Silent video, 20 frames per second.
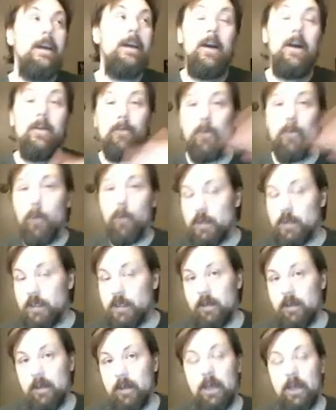
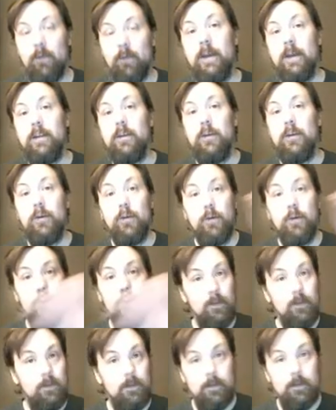Unfortunately, when
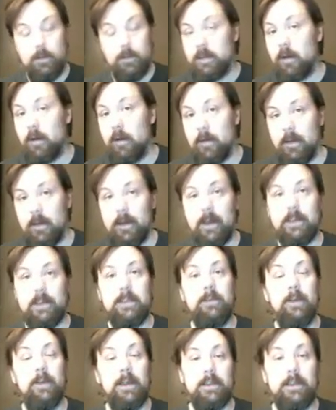you start the next
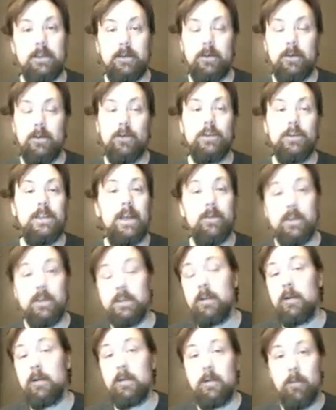semester, you'll just have to
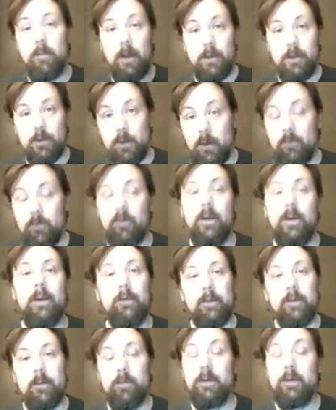start the module over again
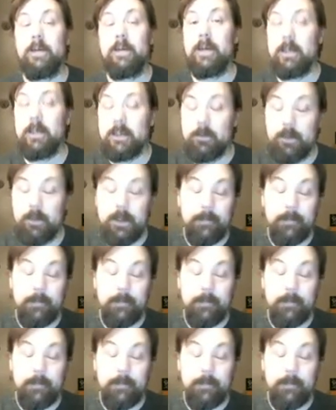with the pretest.